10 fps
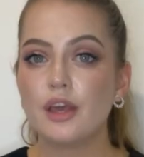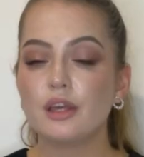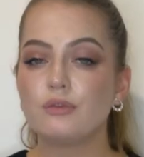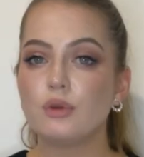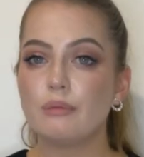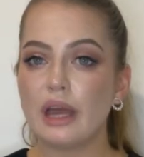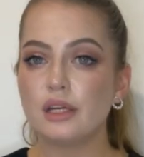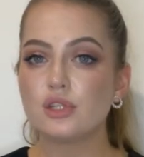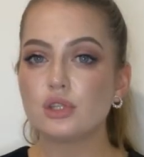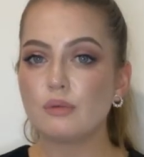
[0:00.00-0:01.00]
If you
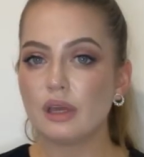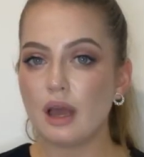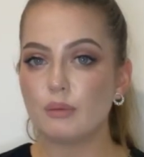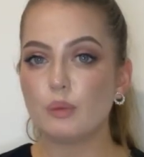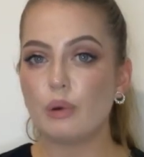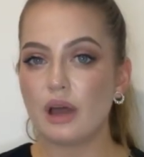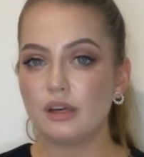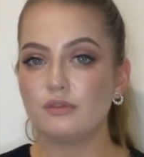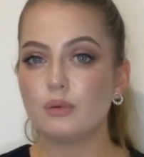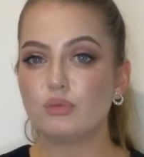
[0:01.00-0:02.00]
manage to become a
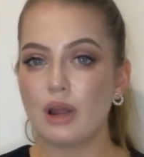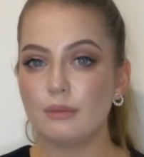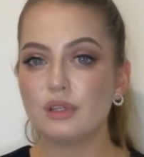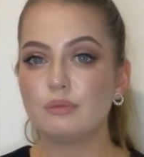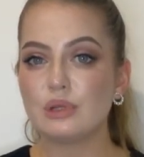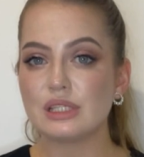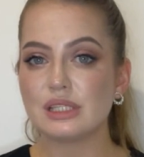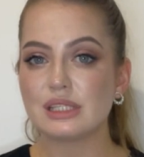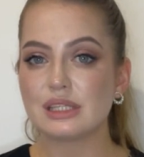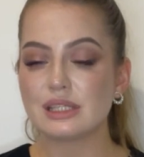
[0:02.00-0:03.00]
part of the Bremen
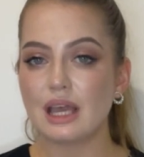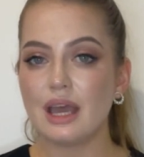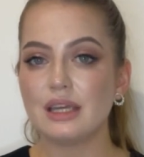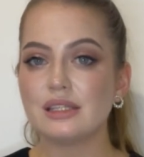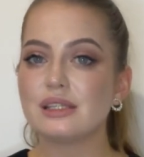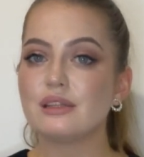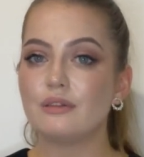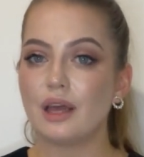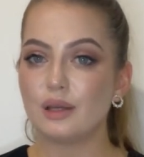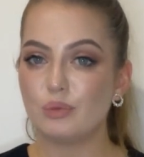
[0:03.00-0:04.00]
Business Society,
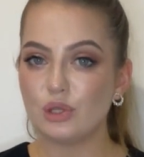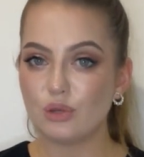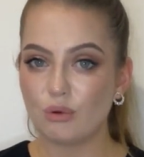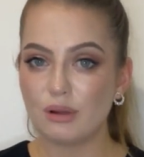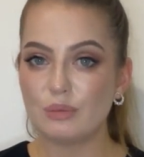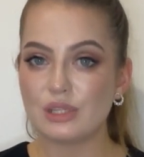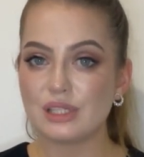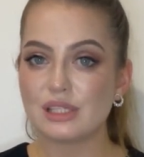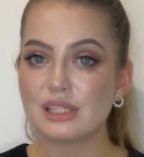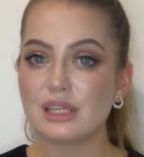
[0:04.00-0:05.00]
developing your
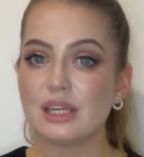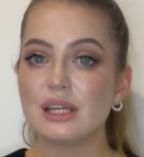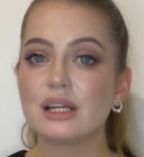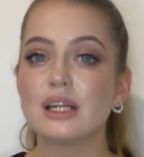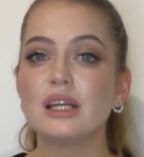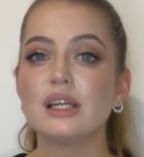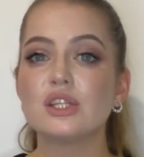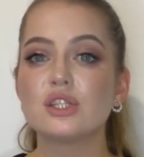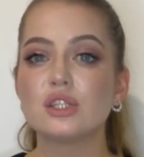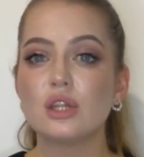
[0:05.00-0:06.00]
business here
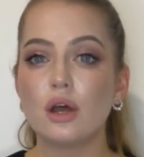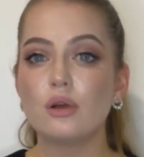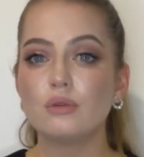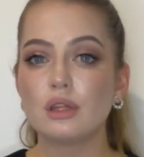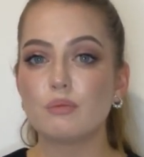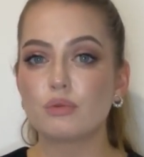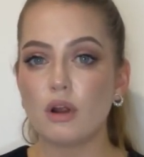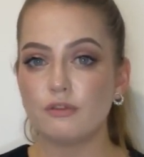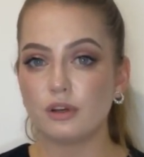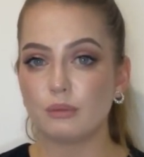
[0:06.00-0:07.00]
is not only
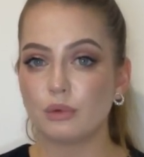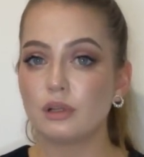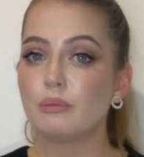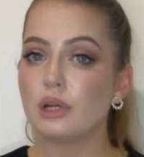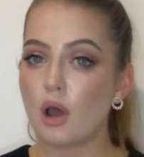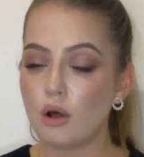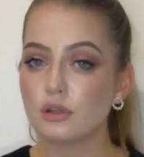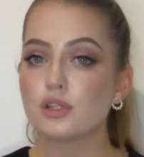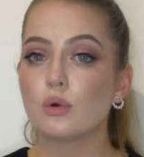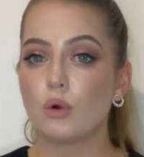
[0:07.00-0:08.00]
profitable but
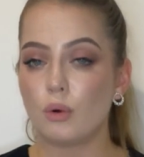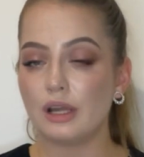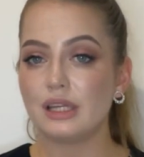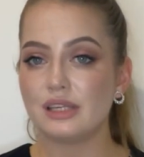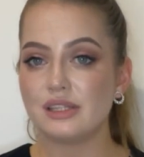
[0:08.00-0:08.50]
also quite